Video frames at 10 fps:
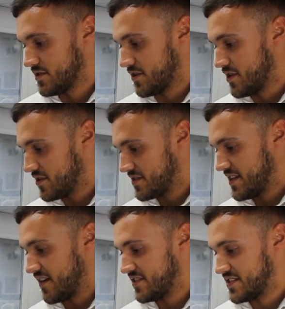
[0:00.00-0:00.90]
So here is the
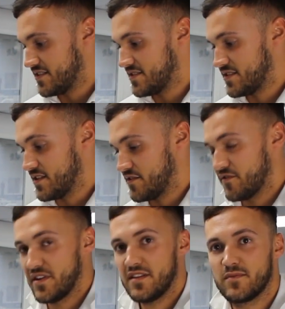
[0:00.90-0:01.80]
Avestin
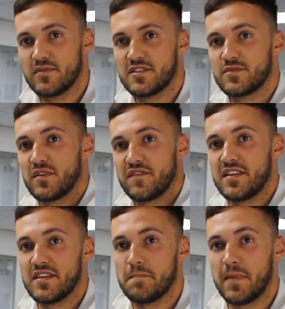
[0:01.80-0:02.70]
C3, which is one of the